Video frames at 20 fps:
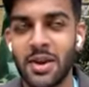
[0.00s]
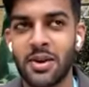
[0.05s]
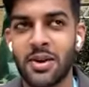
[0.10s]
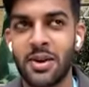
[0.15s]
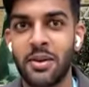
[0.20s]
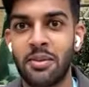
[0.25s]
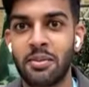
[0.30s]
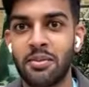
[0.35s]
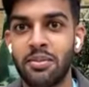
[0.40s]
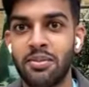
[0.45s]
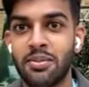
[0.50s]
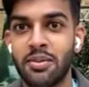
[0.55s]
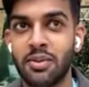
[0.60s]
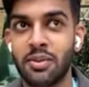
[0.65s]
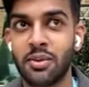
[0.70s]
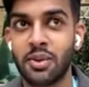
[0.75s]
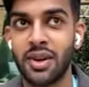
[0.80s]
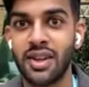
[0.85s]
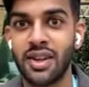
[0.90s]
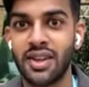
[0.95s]

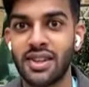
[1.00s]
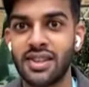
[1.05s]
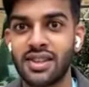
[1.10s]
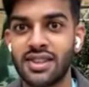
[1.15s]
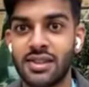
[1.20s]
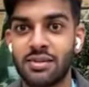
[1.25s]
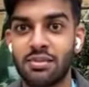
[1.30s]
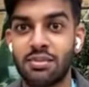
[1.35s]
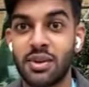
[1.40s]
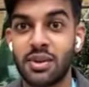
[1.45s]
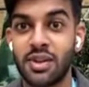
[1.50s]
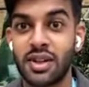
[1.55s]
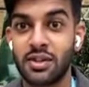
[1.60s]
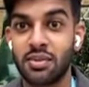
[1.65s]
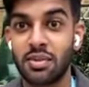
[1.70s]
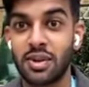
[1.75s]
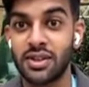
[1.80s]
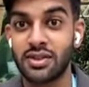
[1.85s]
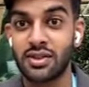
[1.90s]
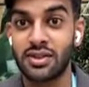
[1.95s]
one of the things is building a
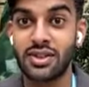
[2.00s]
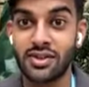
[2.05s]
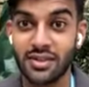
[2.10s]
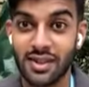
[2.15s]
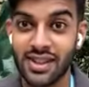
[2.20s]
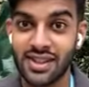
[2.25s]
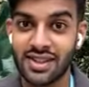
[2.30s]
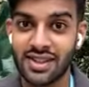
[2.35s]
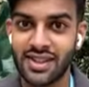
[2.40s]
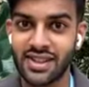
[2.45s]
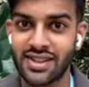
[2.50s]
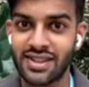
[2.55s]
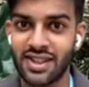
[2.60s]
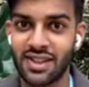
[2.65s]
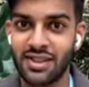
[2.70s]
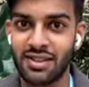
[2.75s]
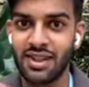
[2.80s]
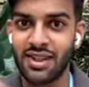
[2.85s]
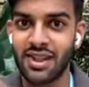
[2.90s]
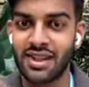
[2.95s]
personal interaction is
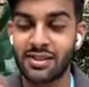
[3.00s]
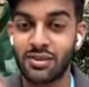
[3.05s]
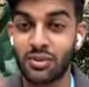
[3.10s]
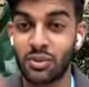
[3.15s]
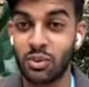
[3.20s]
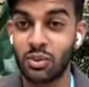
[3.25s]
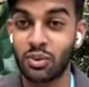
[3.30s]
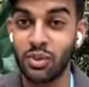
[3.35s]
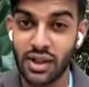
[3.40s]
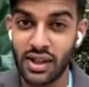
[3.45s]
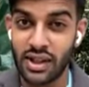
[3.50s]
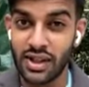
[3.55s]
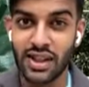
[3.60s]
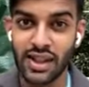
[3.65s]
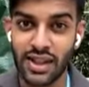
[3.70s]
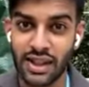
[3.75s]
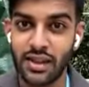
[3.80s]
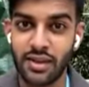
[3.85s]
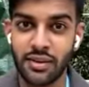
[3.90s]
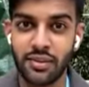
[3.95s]
something that's really
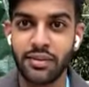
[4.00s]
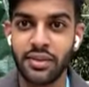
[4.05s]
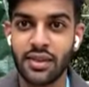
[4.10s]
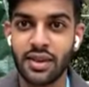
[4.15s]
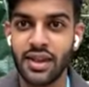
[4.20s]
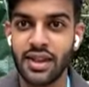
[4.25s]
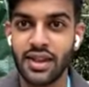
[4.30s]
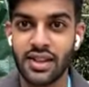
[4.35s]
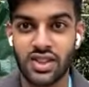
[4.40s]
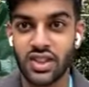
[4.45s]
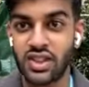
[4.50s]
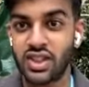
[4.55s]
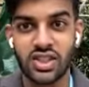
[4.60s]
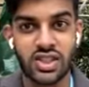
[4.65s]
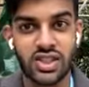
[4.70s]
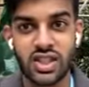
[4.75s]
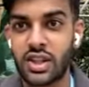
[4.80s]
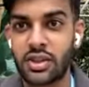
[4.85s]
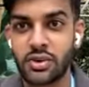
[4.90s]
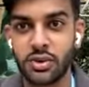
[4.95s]
key, just
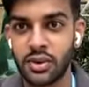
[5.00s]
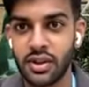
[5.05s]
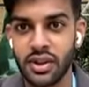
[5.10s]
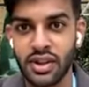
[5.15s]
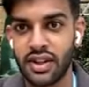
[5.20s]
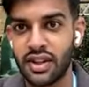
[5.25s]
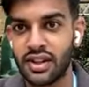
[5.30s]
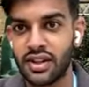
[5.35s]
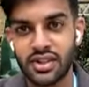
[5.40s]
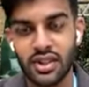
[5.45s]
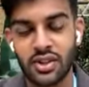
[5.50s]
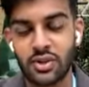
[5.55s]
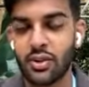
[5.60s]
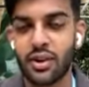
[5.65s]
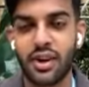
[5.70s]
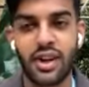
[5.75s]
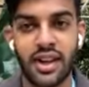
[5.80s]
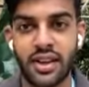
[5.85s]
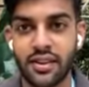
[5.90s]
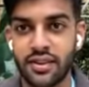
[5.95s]
in
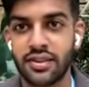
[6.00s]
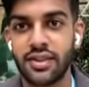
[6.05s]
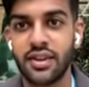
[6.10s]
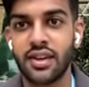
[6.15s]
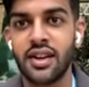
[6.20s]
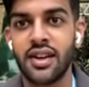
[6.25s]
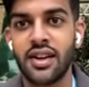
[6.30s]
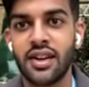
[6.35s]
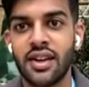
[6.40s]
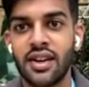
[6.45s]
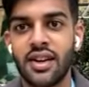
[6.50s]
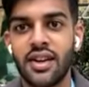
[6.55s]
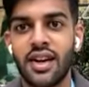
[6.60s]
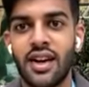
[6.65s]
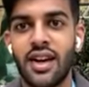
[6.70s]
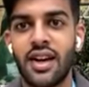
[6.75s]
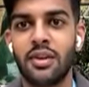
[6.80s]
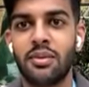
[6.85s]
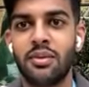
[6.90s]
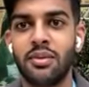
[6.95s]
general life.
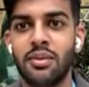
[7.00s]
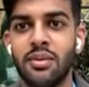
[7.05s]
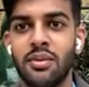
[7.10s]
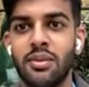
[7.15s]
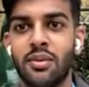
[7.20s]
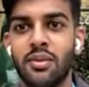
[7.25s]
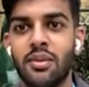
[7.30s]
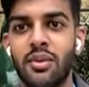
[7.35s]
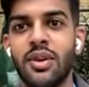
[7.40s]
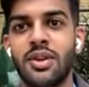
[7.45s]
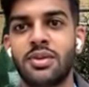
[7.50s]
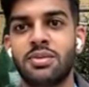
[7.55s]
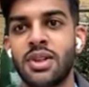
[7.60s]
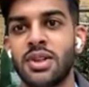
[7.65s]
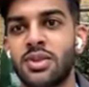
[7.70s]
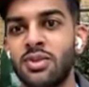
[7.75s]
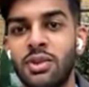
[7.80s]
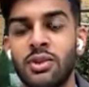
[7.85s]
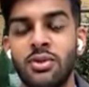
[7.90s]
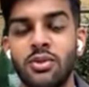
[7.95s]
And
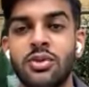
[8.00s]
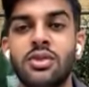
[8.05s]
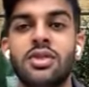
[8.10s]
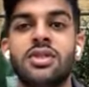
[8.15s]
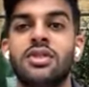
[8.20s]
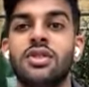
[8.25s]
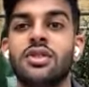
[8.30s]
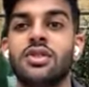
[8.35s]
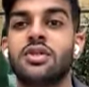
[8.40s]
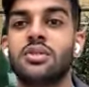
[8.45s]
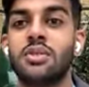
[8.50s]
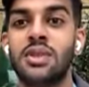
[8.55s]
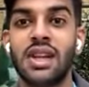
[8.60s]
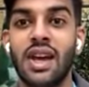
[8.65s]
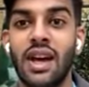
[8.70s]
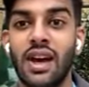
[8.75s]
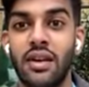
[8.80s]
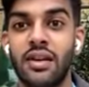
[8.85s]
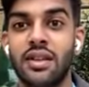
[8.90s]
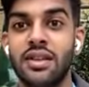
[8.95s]
especially with all these social
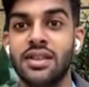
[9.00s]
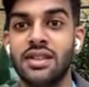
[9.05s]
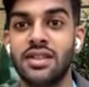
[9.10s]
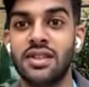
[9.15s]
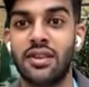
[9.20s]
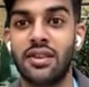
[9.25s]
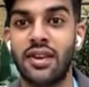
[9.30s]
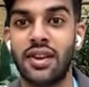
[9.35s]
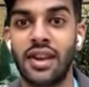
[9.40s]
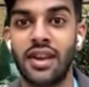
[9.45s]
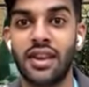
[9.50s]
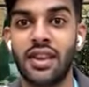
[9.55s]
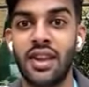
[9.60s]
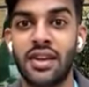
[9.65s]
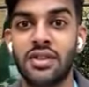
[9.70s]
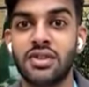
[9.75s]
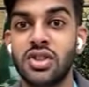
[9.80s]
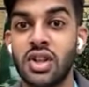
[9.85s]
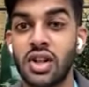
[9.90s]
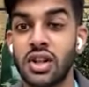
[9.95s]
media outlets and stuff like that,
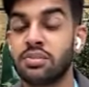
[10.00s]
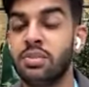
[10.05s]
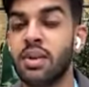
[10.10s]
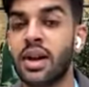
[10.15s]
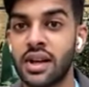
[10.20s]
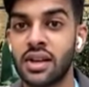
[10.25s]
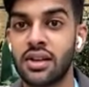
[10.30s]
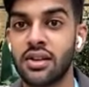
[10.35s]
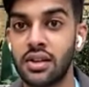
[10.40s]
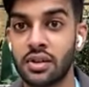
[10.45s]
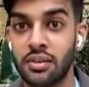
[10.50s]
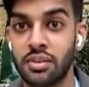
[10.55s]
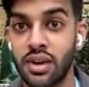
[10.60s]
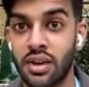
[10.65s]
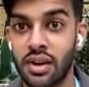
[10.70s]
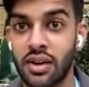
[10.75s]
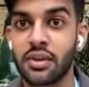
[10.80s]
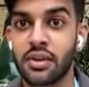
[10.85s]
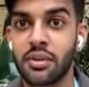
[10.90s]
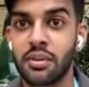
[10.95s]
they're just buying into the
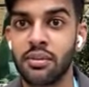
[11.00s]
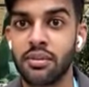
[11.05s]
product.